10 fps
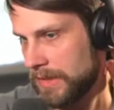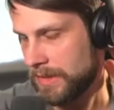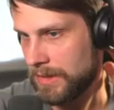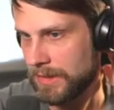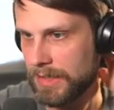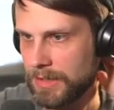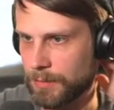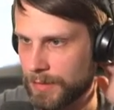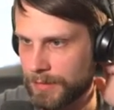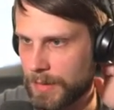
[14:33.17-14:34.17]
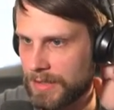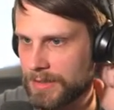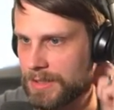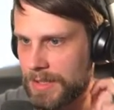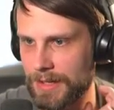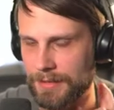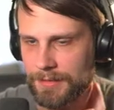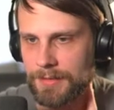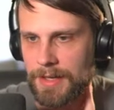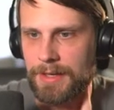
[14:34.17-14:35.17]
Again, it works well in an
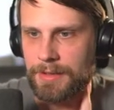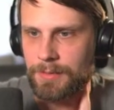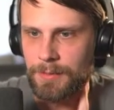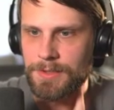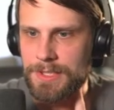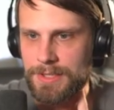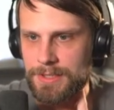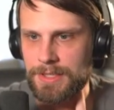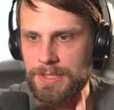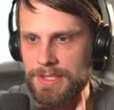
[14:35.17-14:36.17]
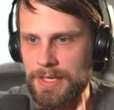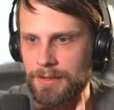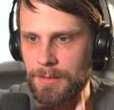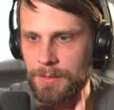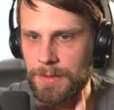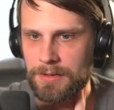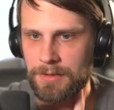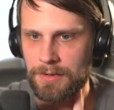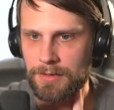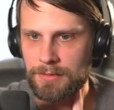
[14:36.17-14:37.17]
X deck, which is exactly what we
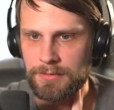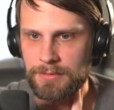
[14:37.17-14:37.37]
are.